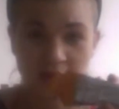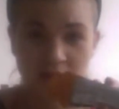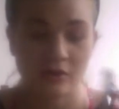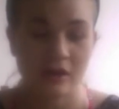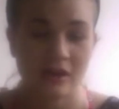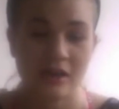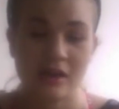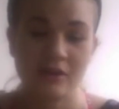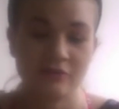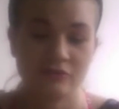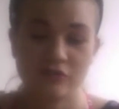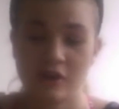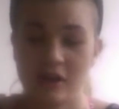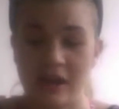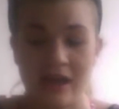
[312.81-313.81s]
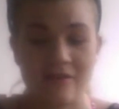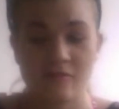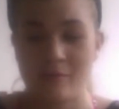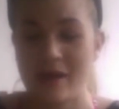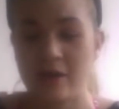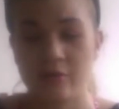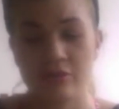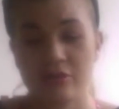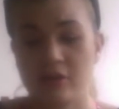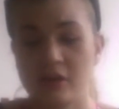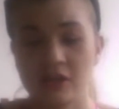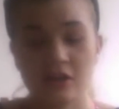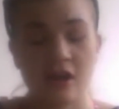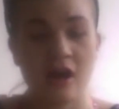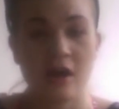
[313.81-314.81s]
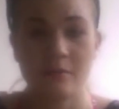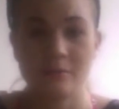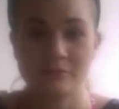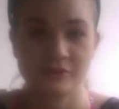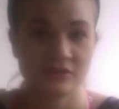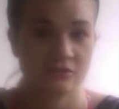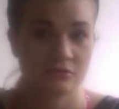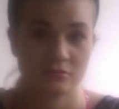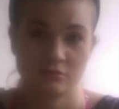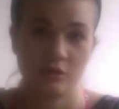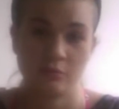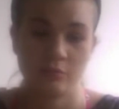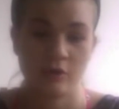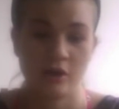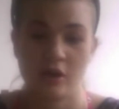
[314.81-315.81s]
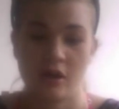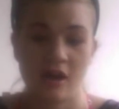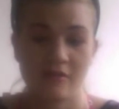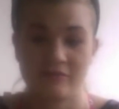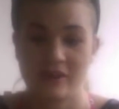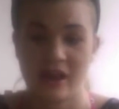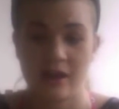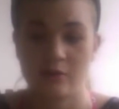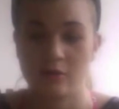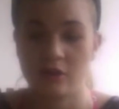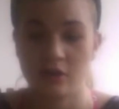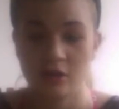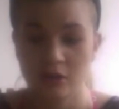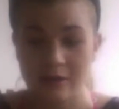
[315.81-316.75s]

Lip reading: I kind of try to have about 30 carbs per half an hour.